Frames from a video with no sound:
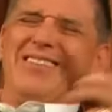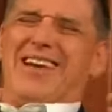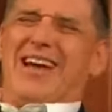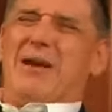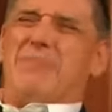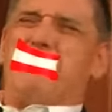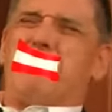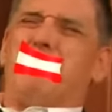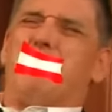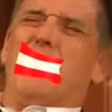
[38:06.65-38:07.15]

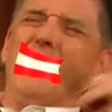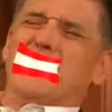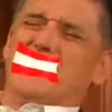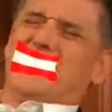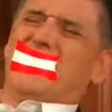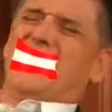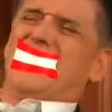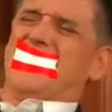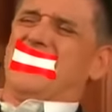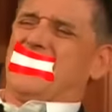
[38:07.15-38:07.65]

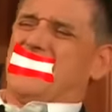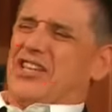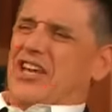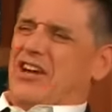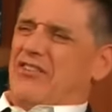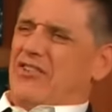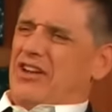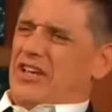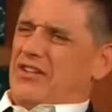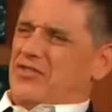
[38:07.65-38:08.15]
Edelweiss. The
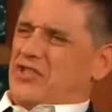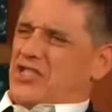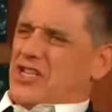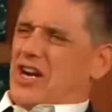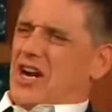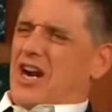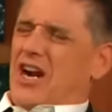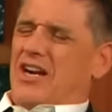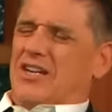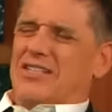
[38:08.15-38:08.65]
reef
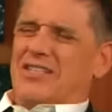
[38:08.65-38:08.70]
shark.